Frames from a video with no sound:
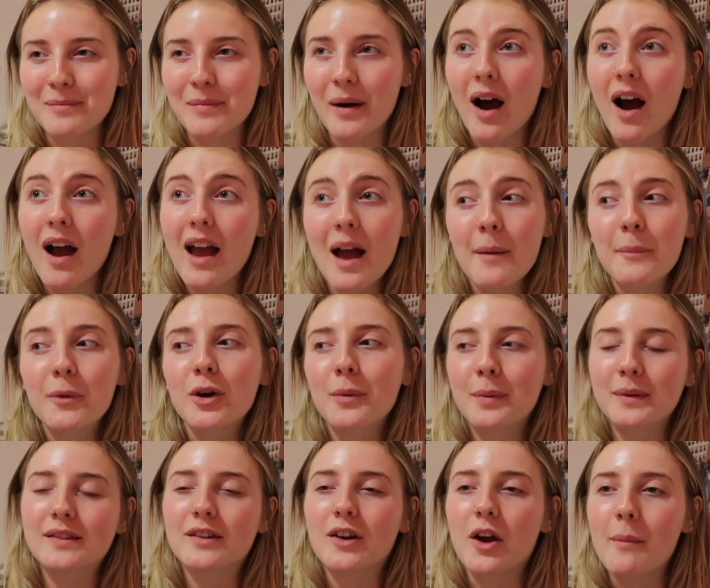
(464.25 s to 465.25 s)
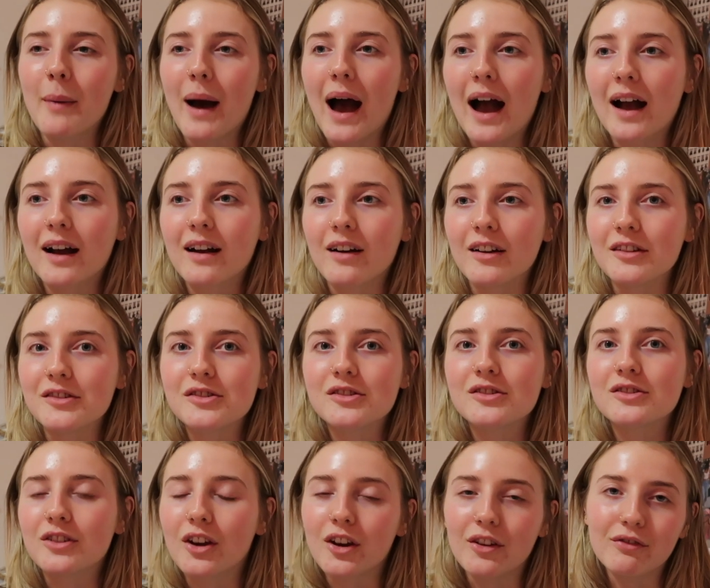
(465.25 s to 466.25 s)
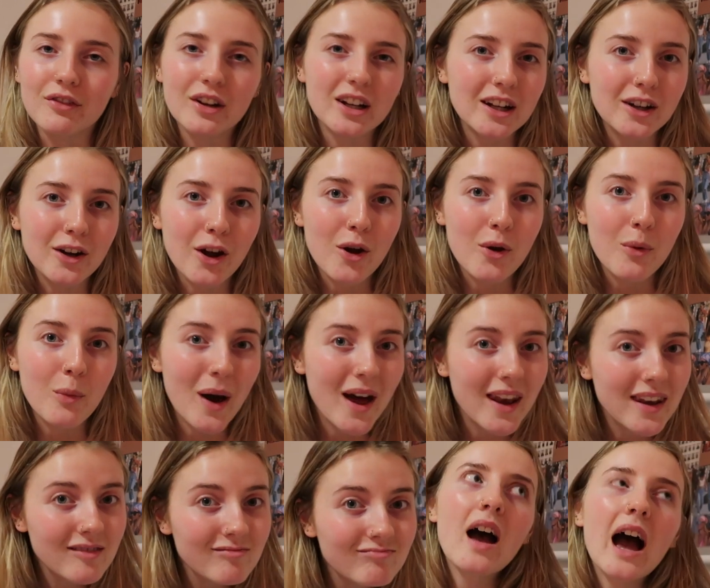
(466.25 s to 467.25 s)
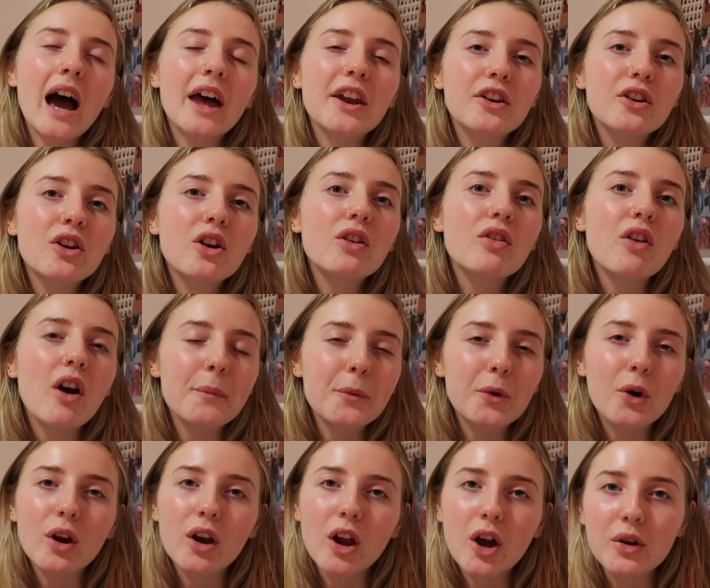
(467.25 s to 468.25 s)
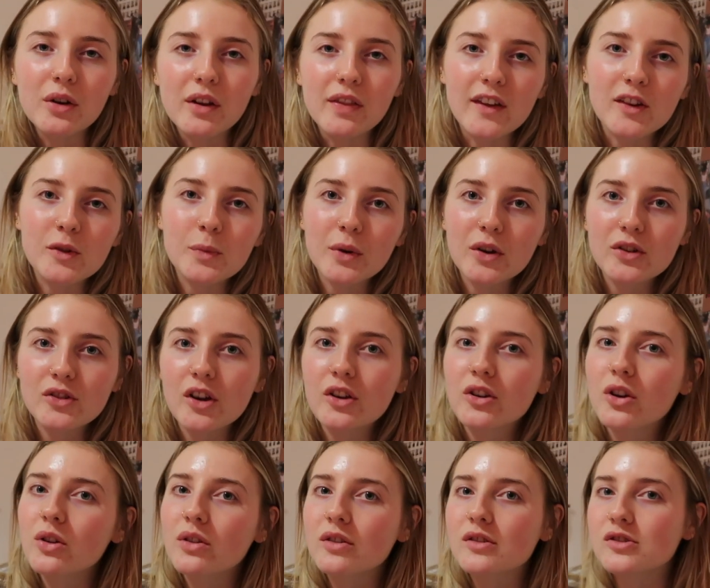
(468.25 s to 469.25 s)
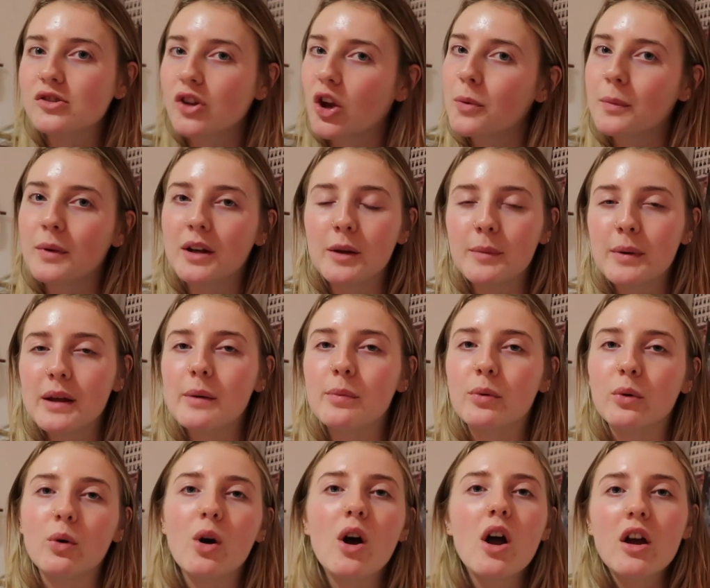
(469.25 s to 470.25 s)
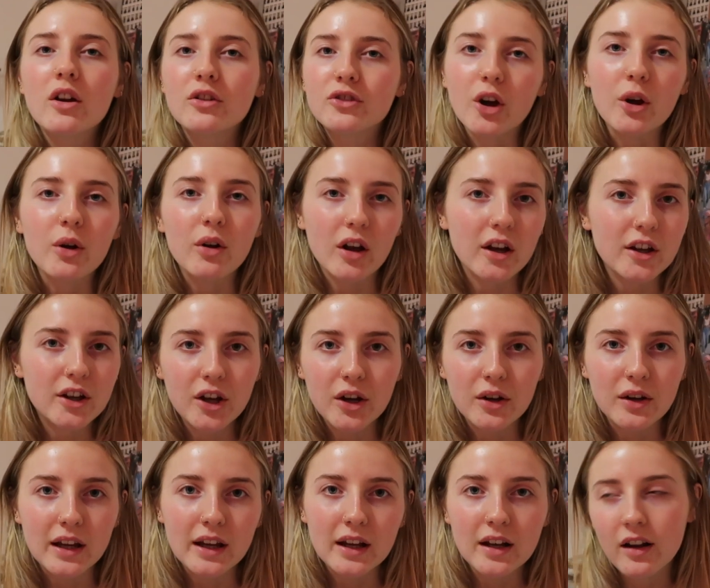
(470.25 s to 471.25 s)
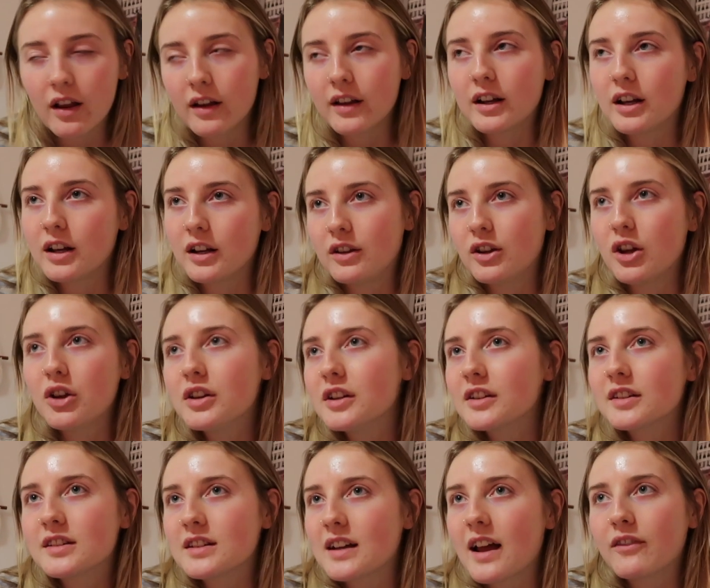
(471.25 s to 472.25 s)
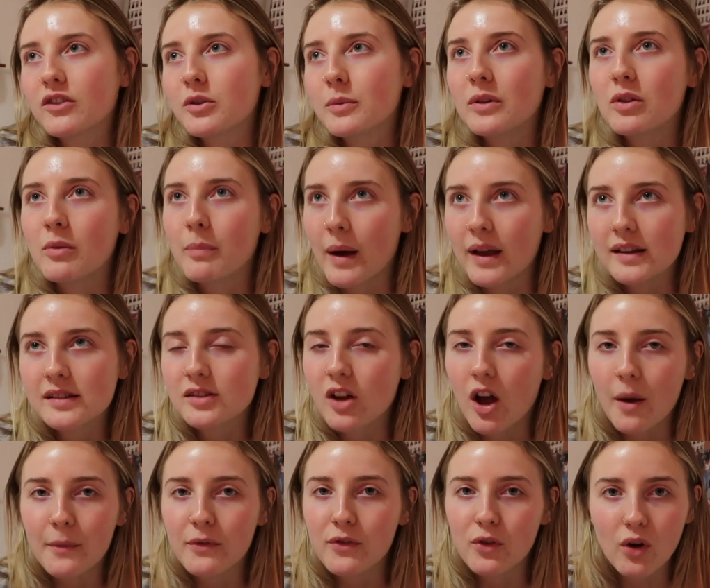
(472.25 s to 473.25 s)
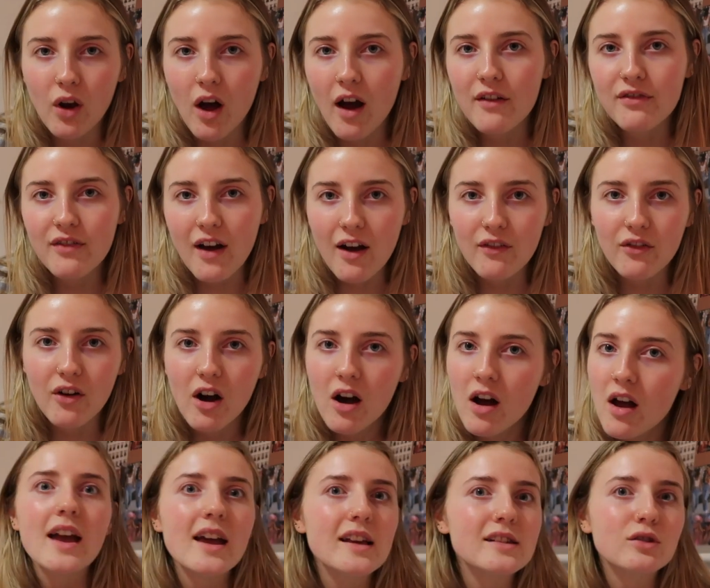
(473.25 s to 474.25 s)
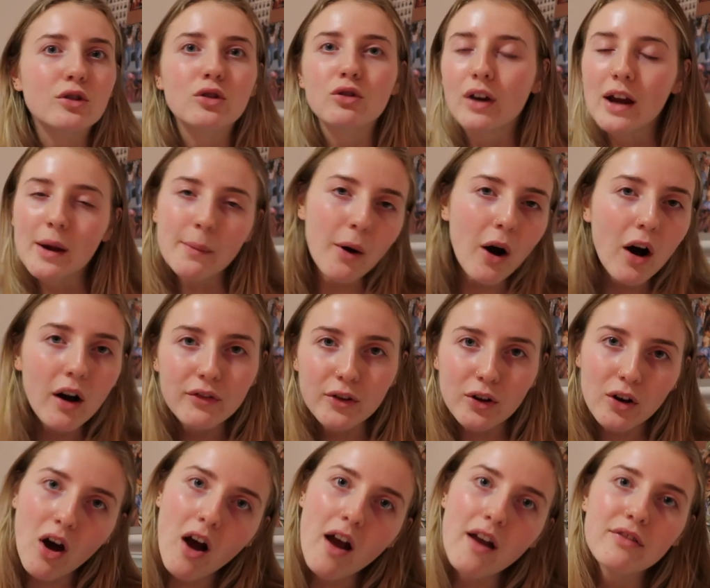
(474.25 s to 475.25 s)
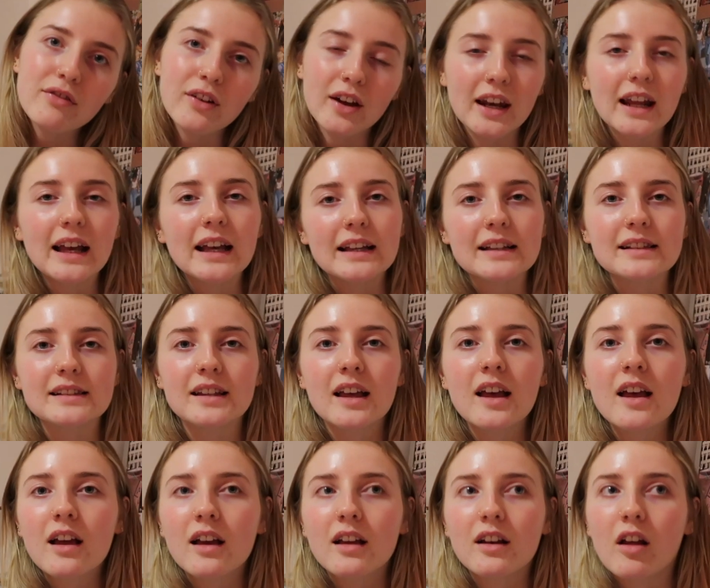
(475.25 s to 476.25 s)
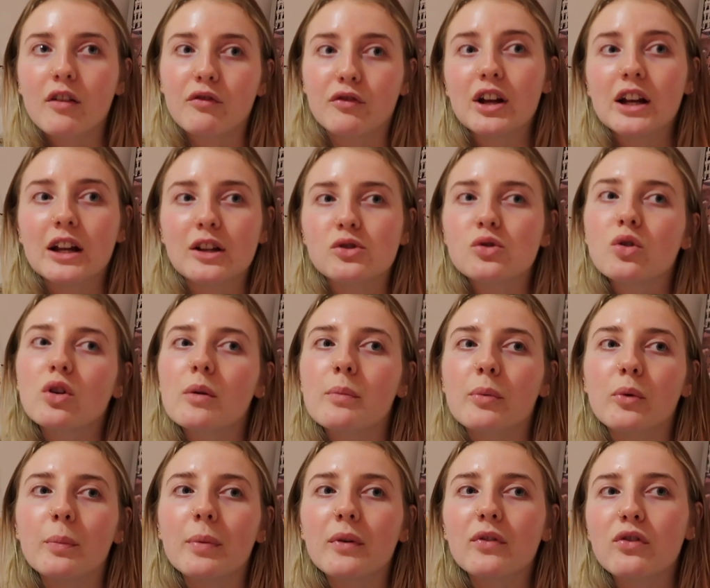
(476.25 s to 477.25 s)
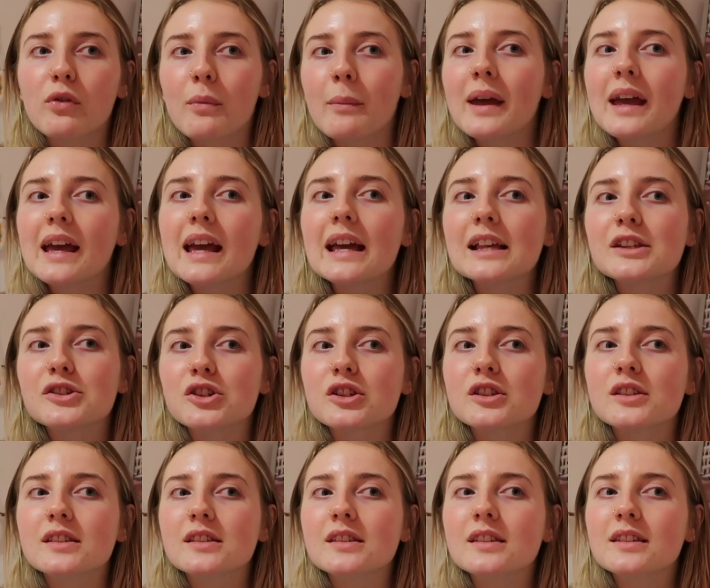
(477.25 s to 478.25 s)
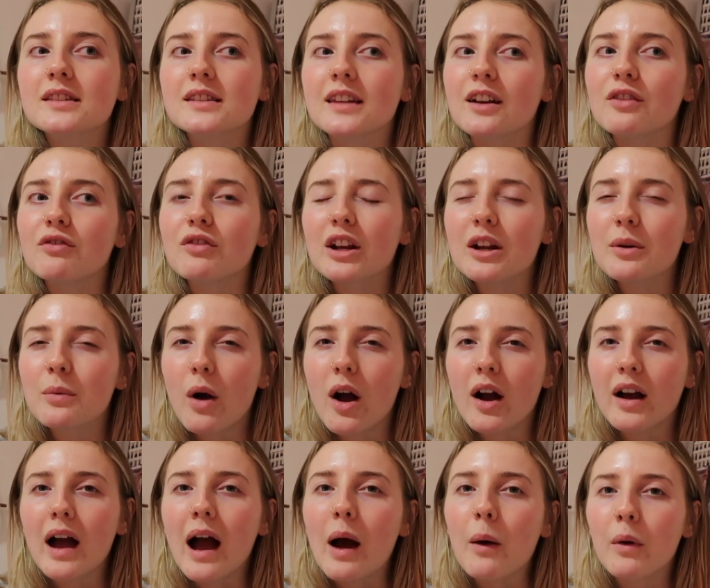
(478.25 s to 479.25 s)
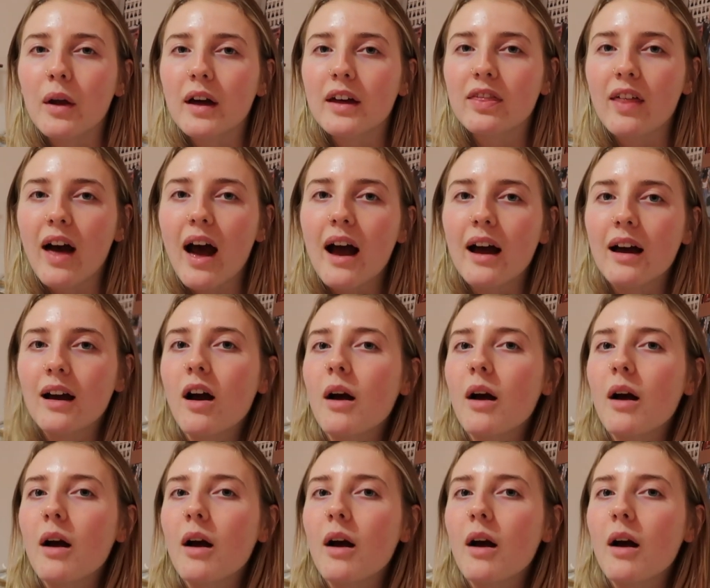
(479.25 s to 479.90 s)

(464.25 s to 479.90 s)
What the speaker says: But I am hoping to go back, I just don't really know when. And I know that I'm not alone in this, because I know that so many people don't like uni. Like, uni doesn't have to be the best time of your life ever. It is a great part of your life and it is like really enjoyable, but for me it just didn't really work out like that.